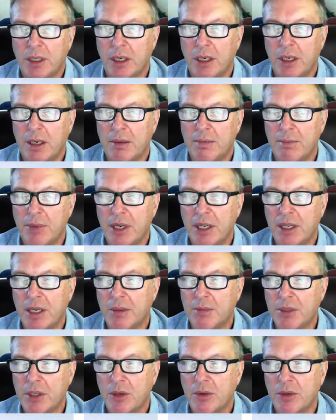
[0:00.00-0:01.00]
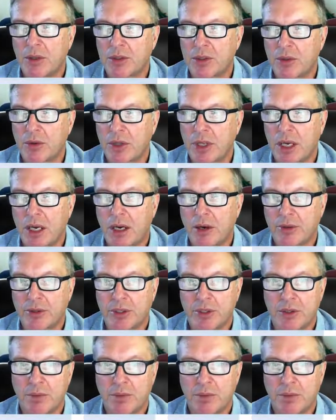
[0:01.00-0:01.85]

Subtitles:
It does come out the back on this one,